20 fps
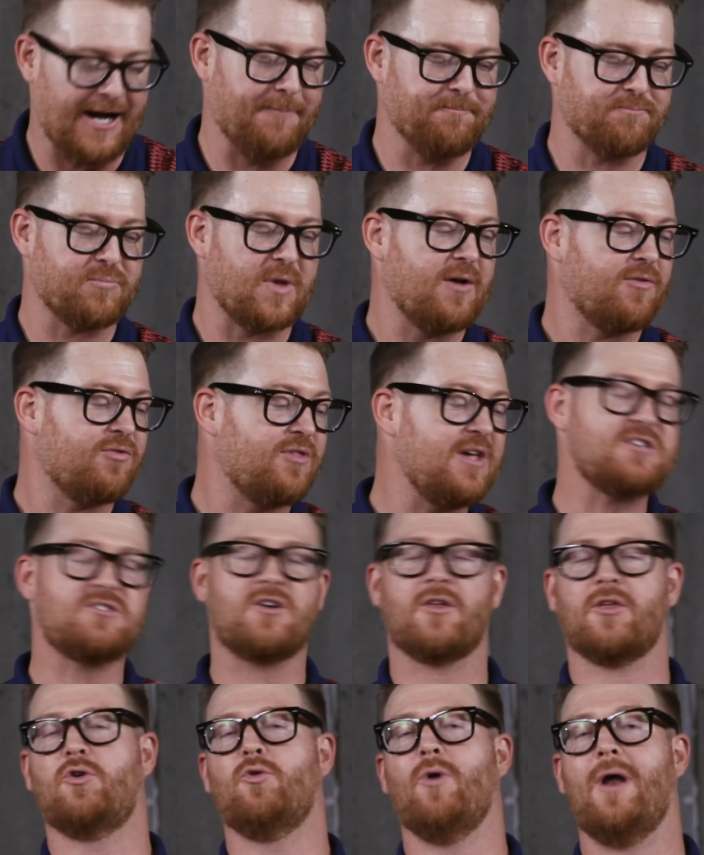Um, these
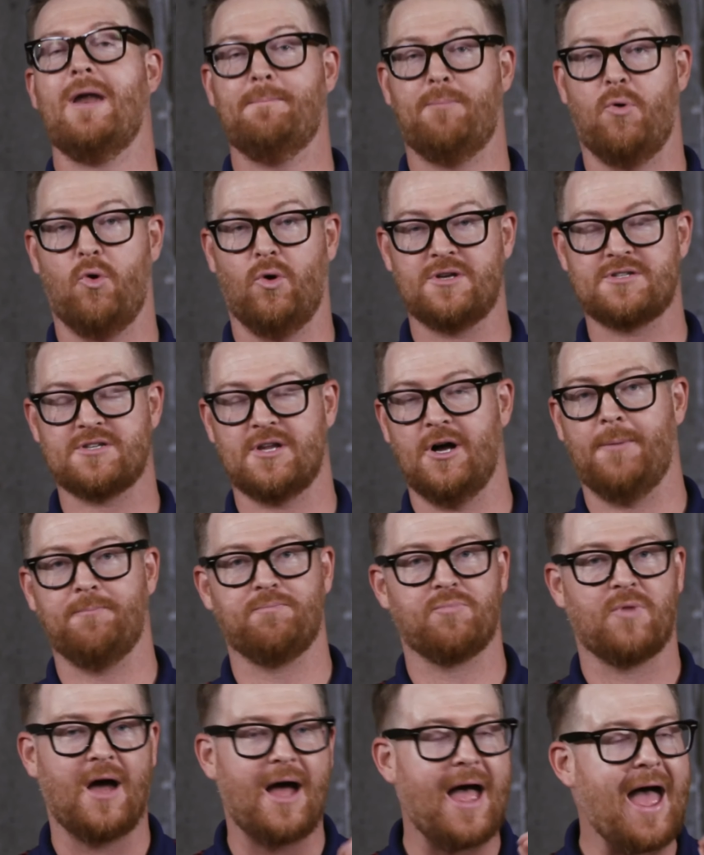are great boards
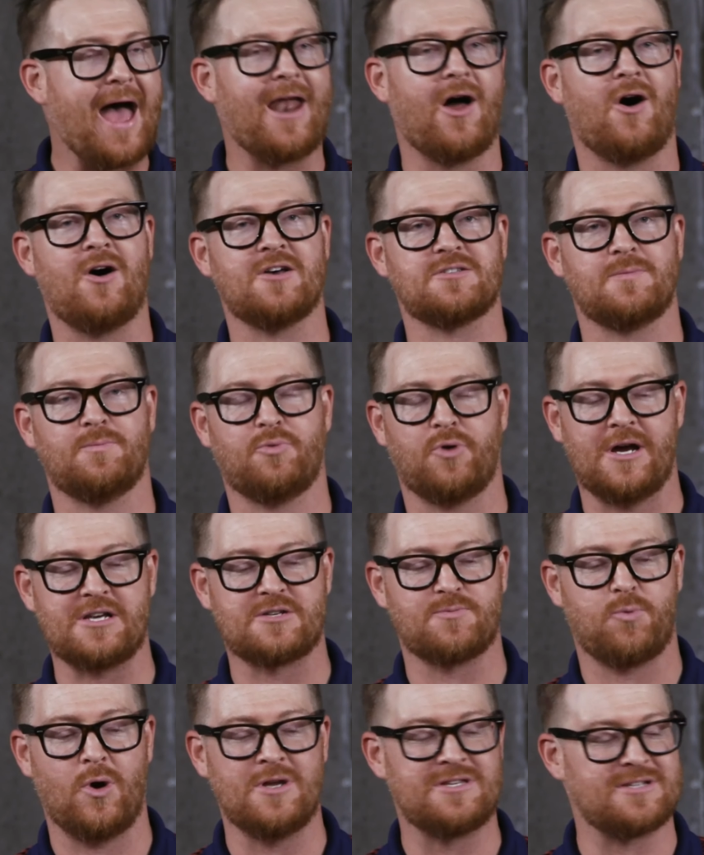though, at awesome
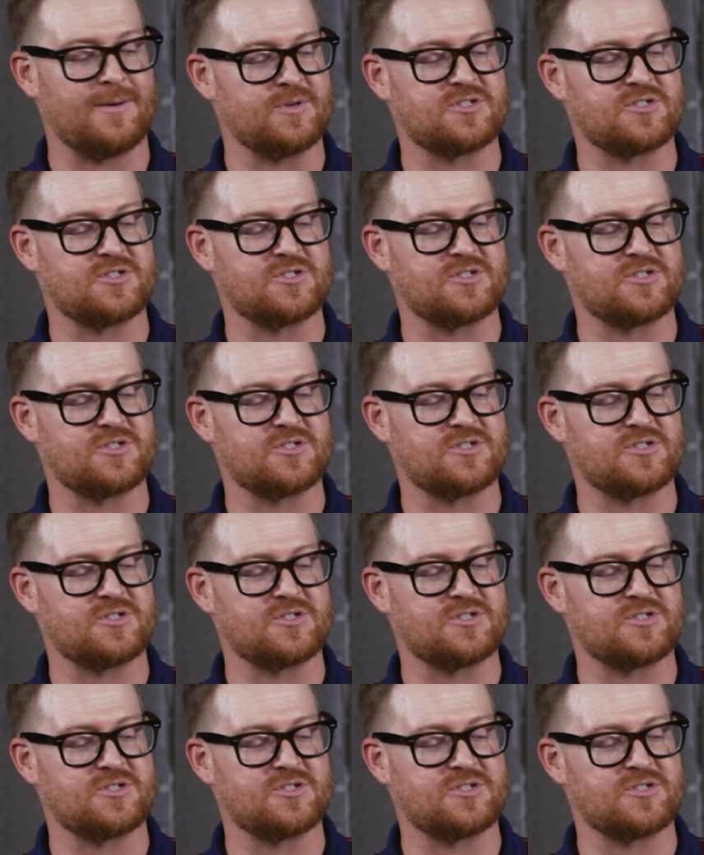price points.